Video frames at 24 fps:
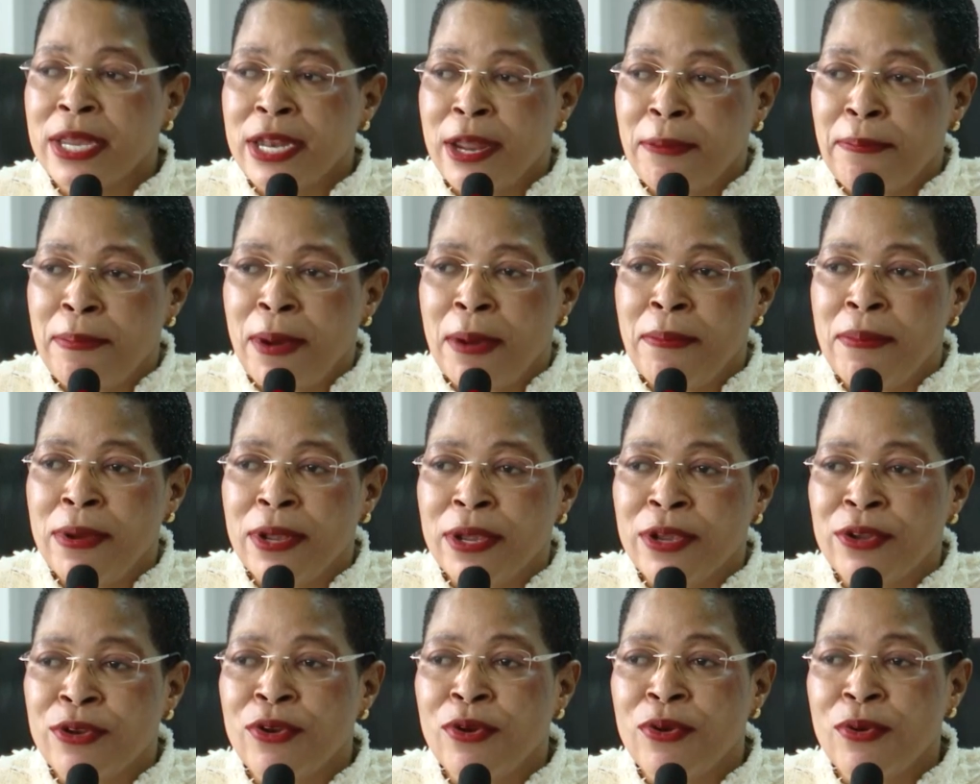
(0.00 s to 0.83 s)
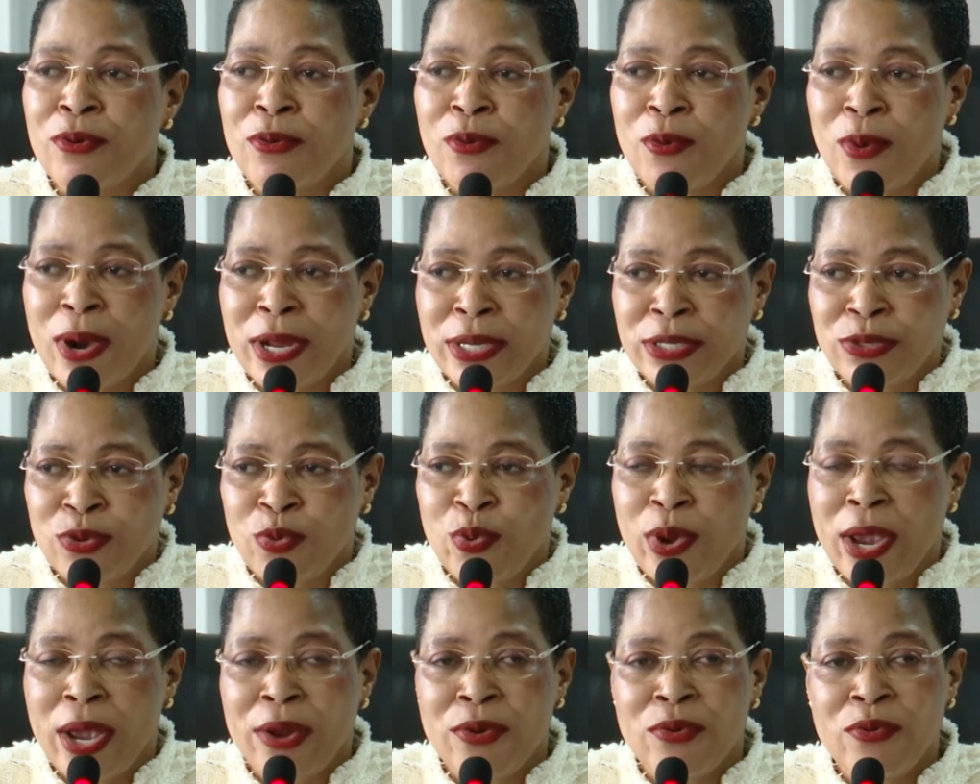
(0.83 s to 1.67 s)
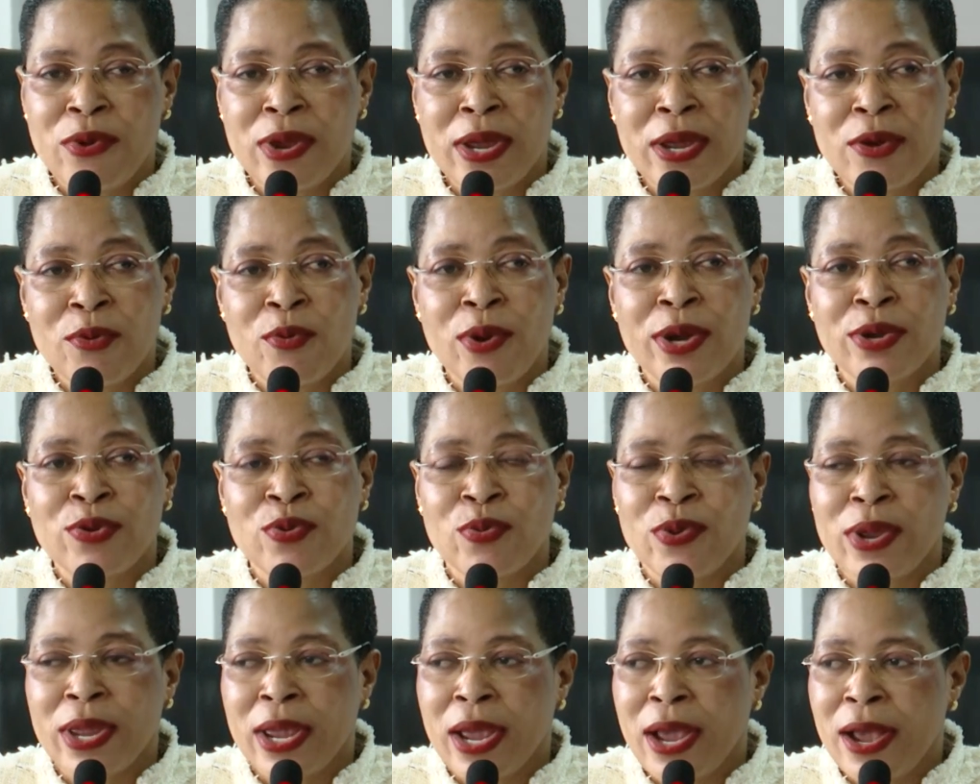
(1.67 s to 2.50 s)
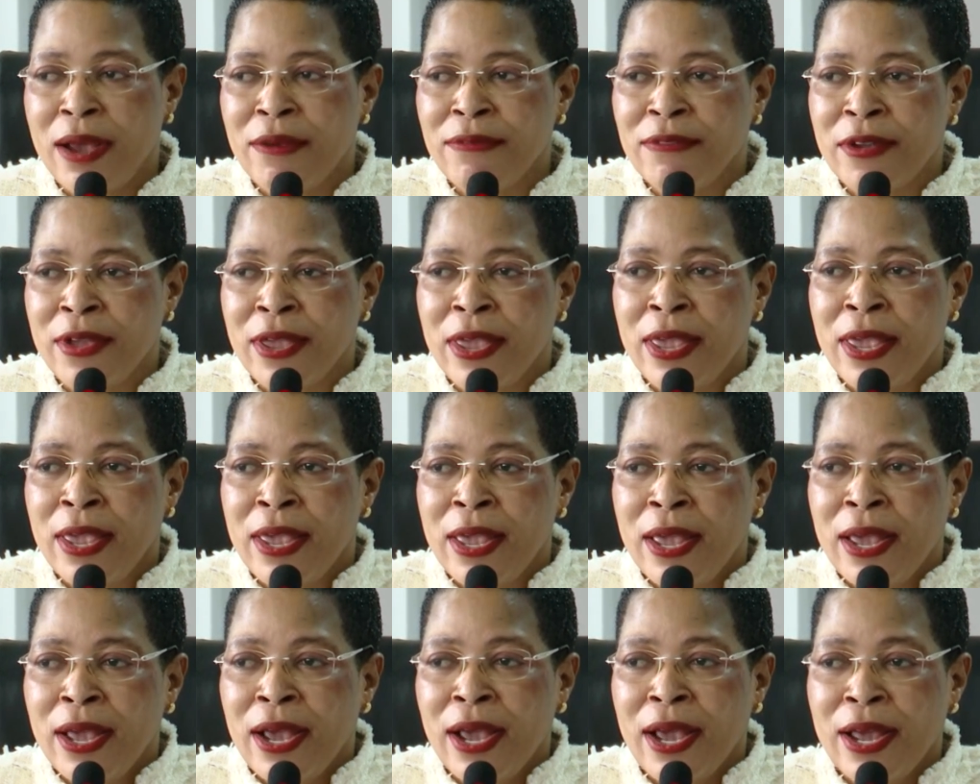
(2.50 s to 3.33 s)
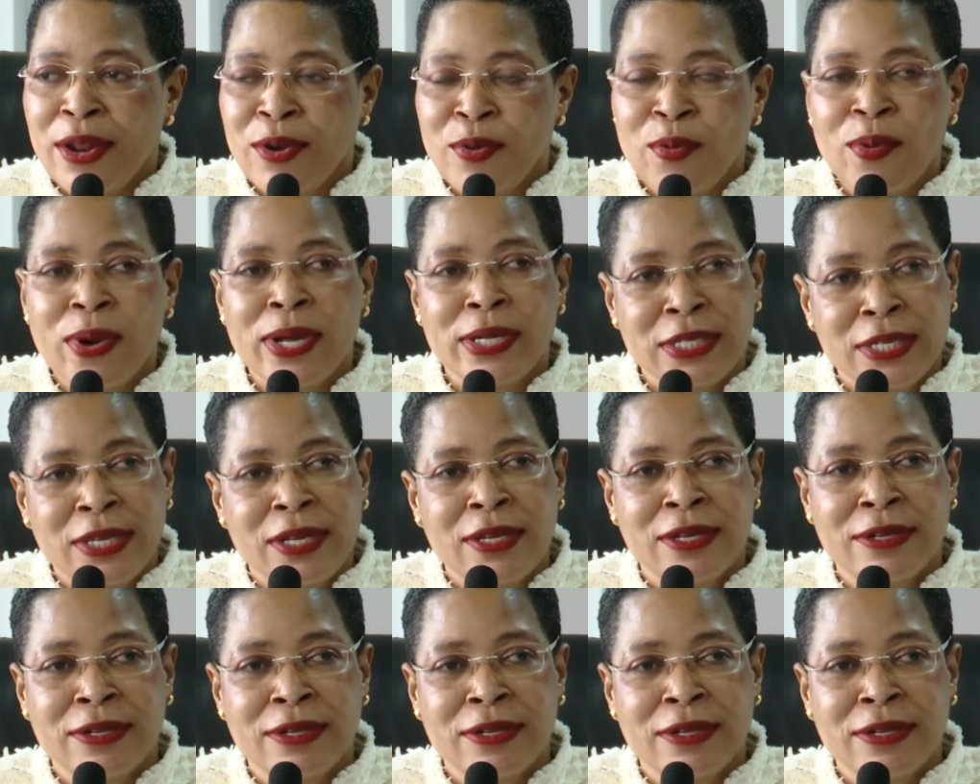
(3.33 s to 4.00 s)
the public know what we are doing, what we have, and what